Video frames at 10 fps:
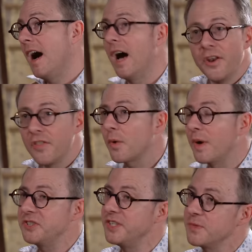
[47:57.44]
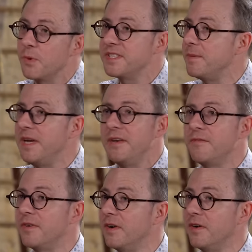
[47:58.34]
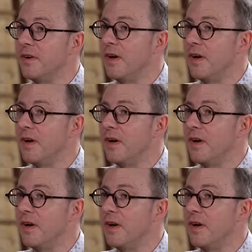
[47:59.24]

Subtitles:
Another question is, what does it mean for